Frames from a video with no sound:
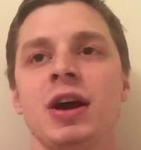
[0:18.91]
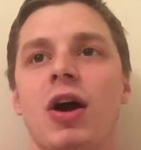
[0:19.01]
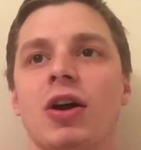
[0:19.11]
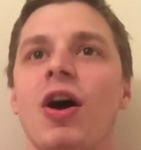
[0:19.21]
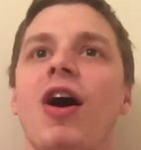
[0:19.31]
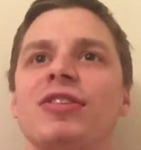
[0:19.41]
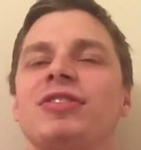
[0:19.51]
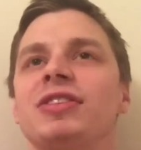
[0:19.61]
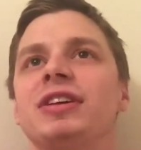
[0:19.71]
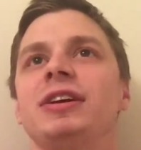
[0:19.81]
are
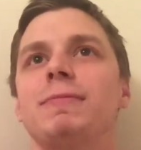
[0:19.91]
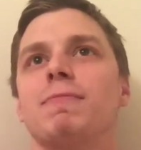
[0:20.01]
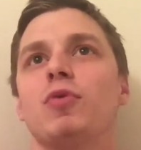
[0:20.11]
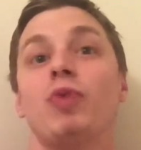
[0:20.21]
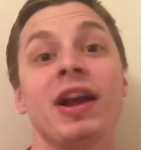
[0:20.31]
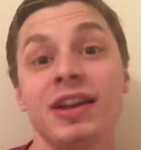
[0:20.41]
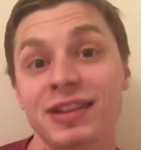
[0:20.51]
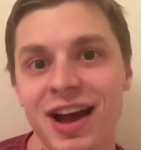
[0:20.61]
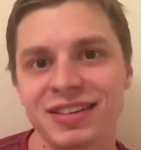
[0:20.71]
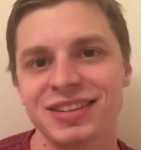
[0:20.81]
constantly
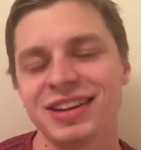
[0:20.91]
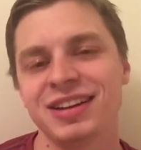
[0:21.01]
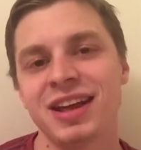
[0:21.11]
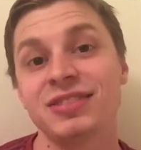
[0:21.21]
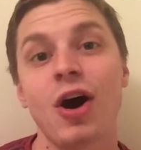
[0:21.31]
recognizing and